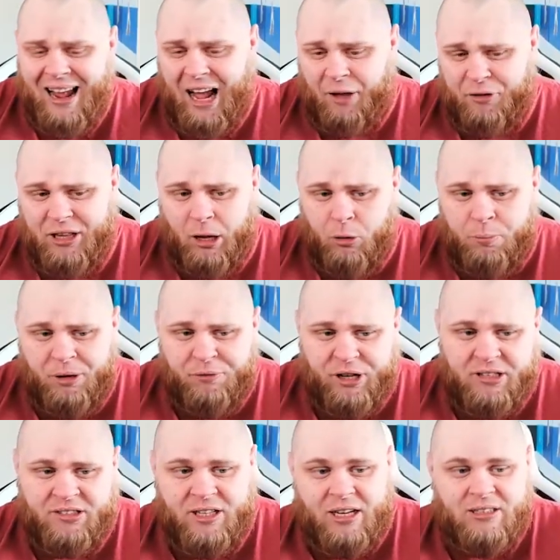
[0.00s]
I think that would be
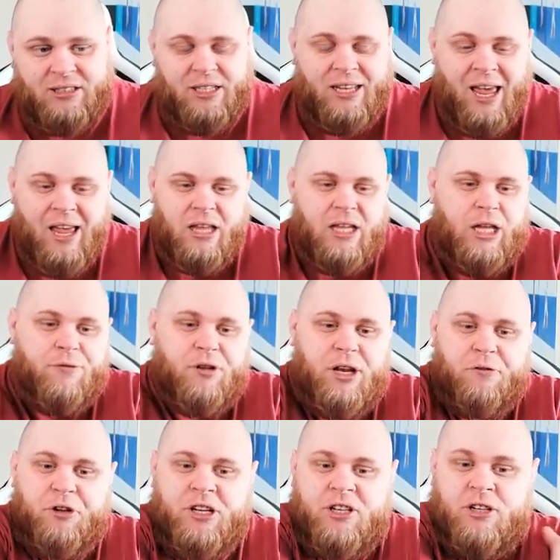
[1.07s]
fantastic. Even if
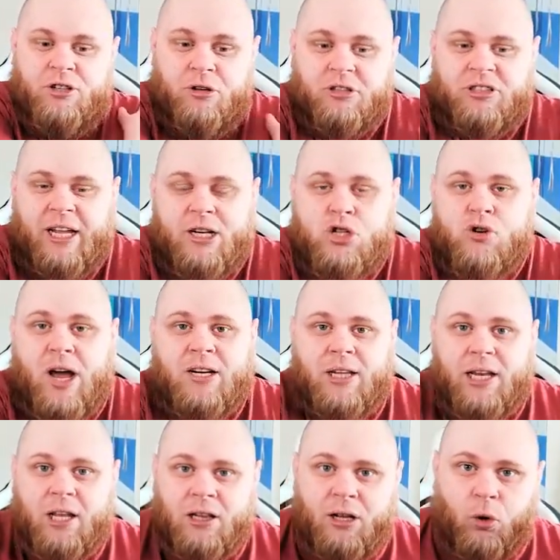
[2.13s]
he does get dragged like
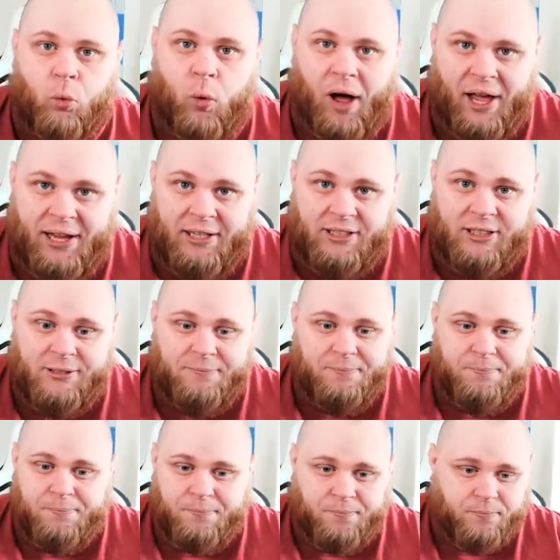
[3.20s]
a little wide
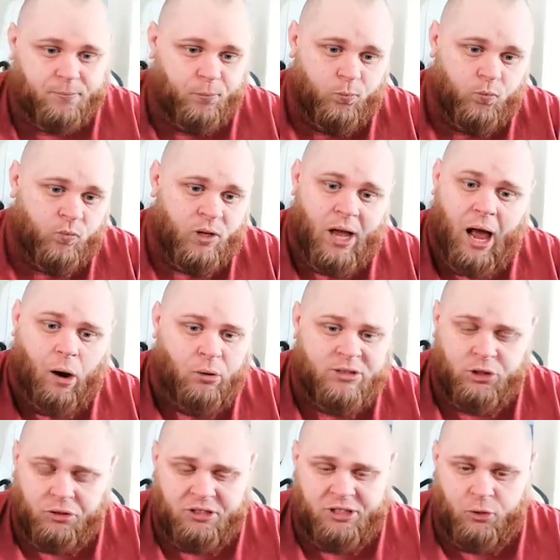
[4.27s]
out
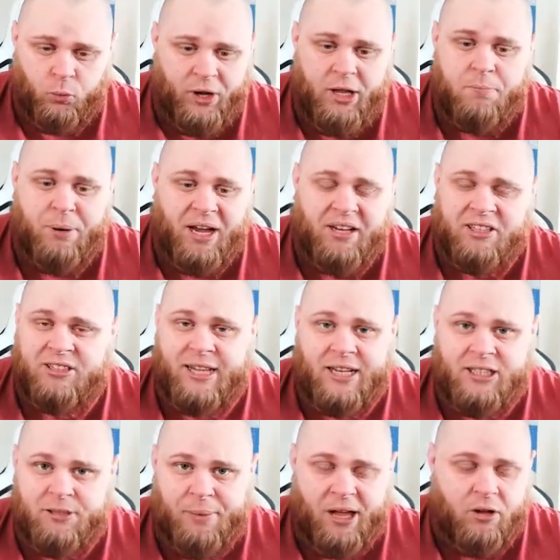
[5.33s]
onto the wing by a
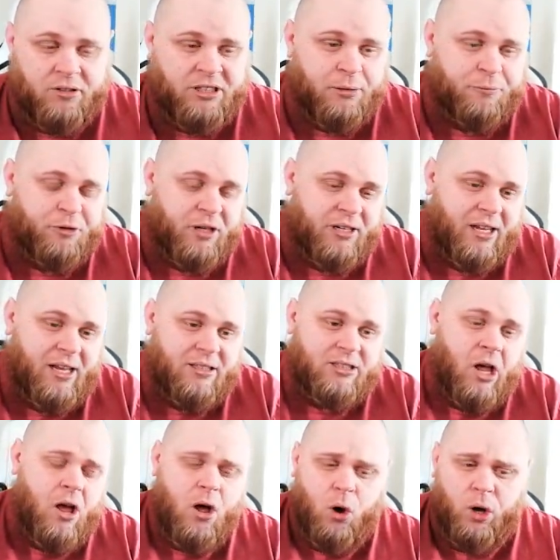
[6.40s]
centre-back or something like that,
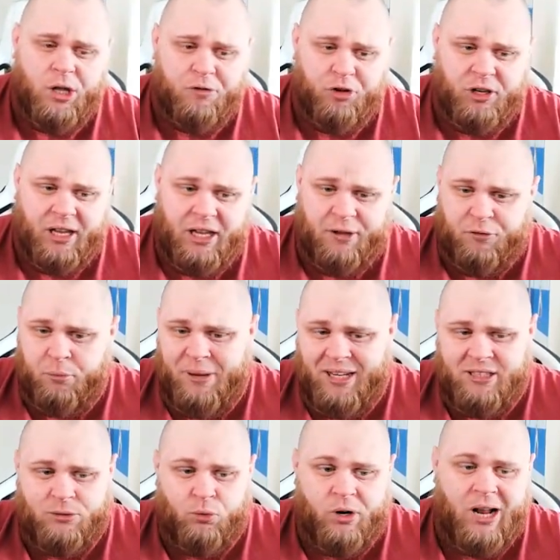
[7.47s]
or even like if he makes
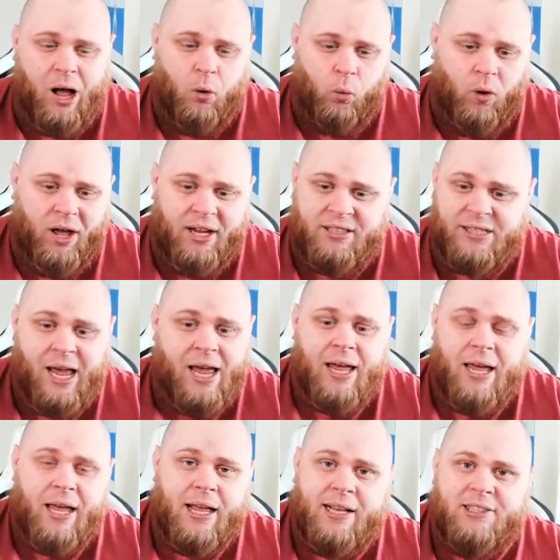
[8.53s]
the run out wide,
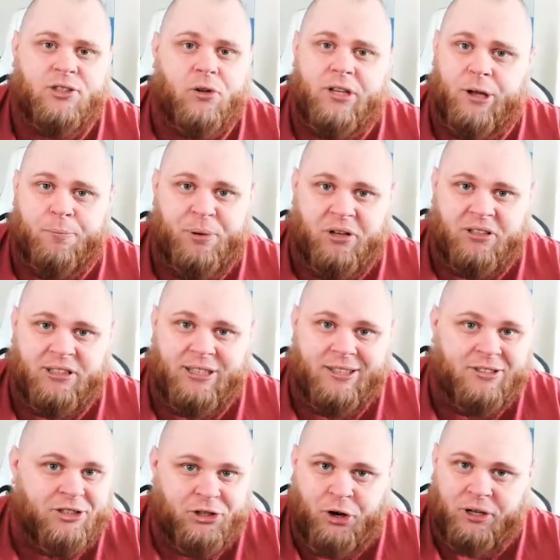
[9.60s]
he's got the ability
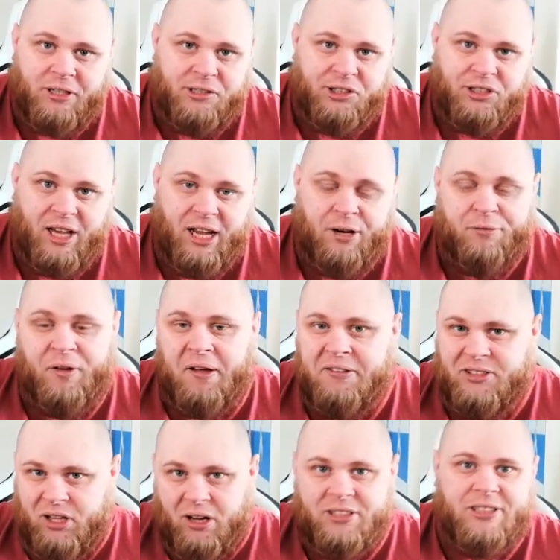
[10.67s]
to cut inside,
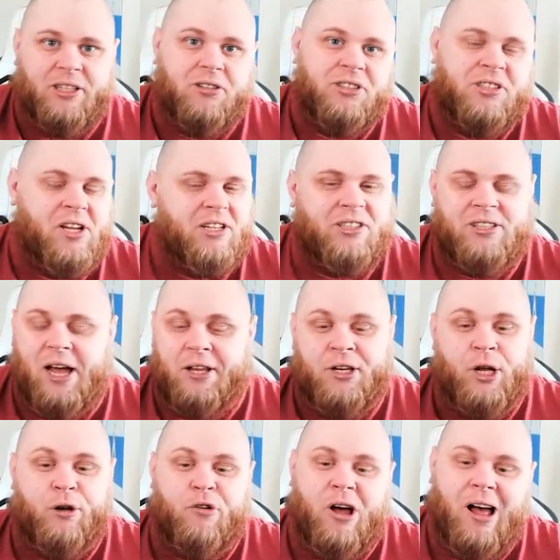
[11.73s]
5-star skills, this, that, the
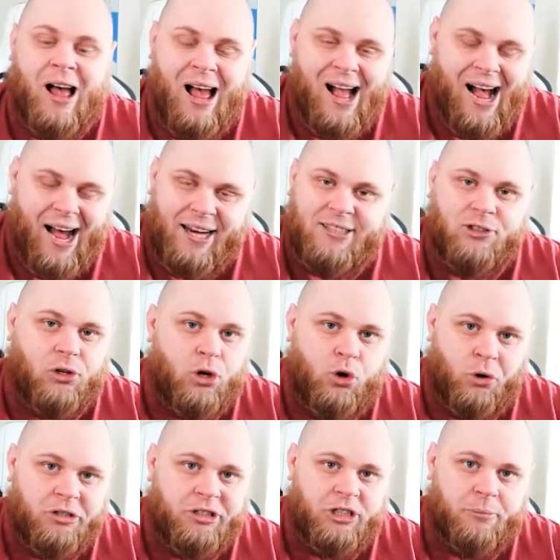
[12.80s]
other, and he's got the
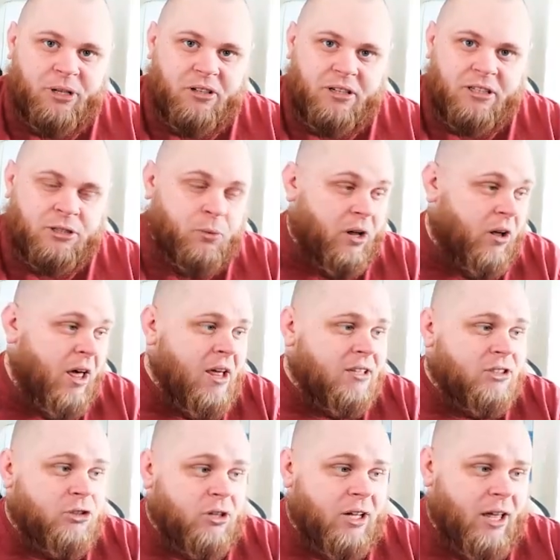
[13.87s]
crossing ability as well.
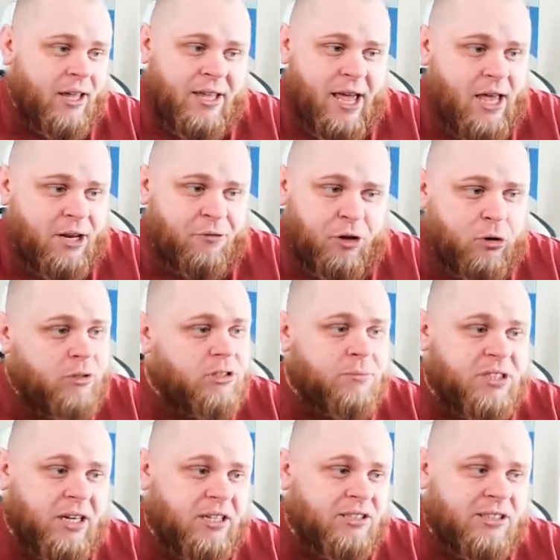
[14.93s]
So again, if you use him as
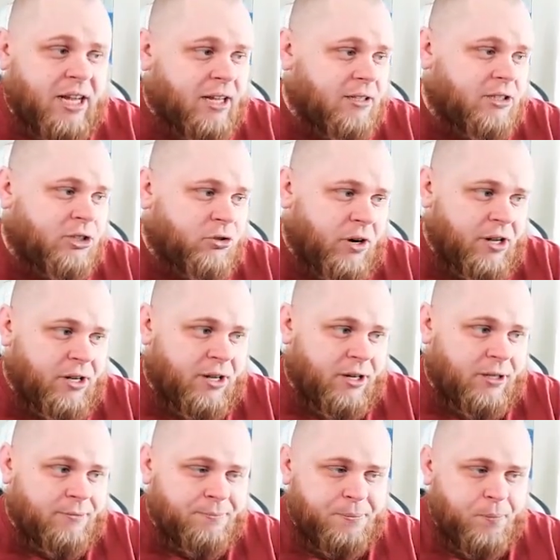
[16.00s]
like a second
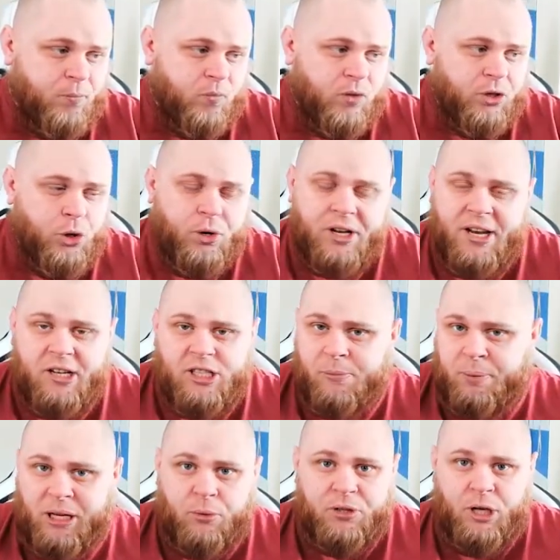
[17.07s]
striker, you could
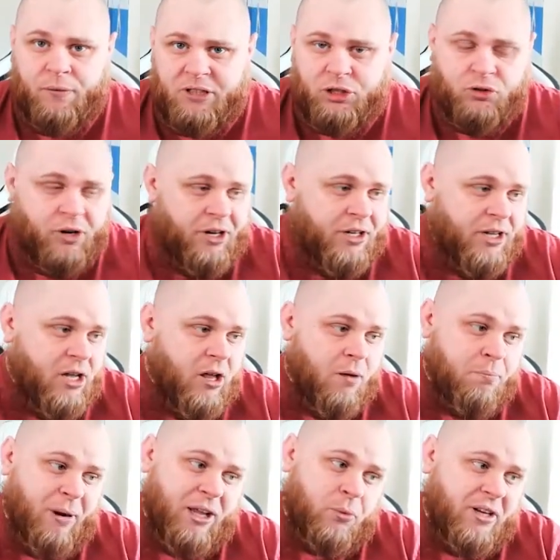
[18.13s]
interplay with the other striker.
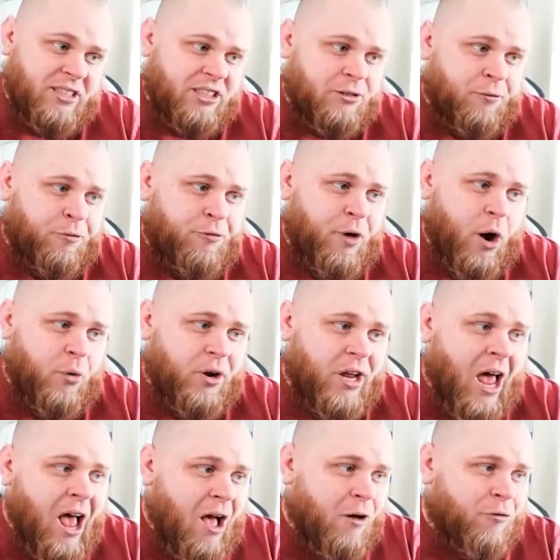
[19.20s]
By the way, this is very,
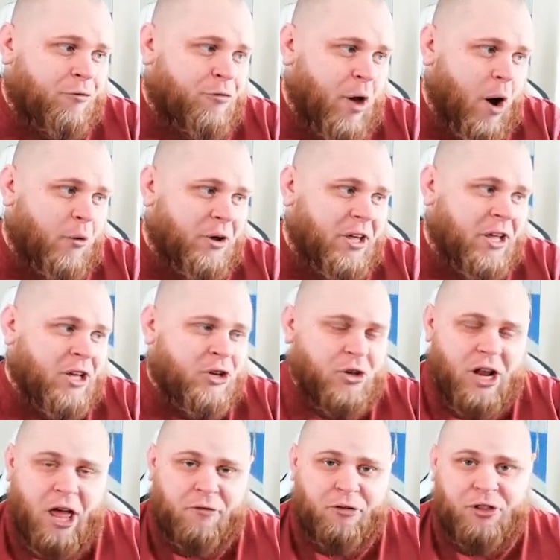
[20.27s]
very good
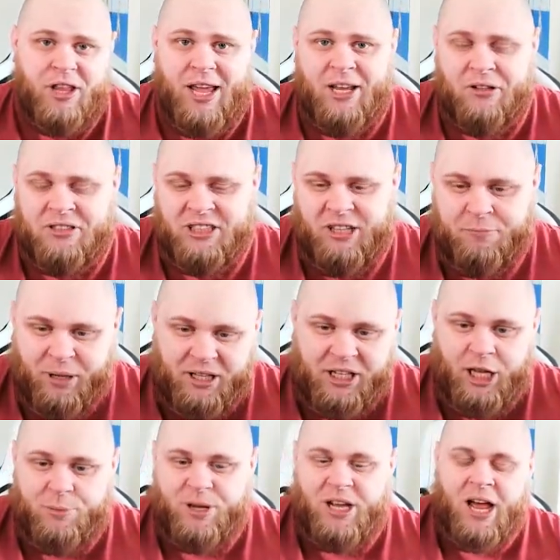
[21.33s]
effort there. Good save by the
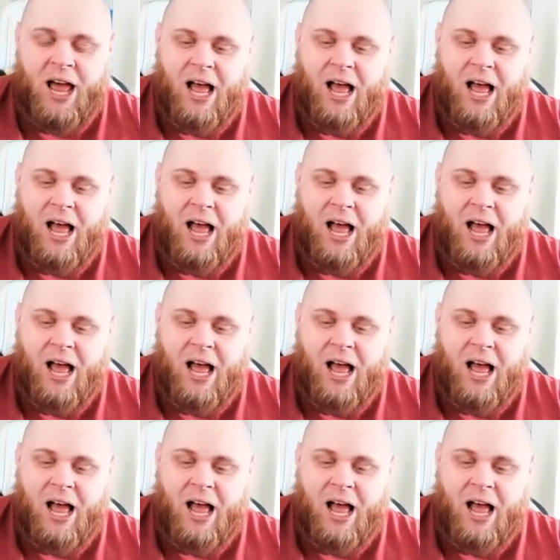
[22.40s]
keeper.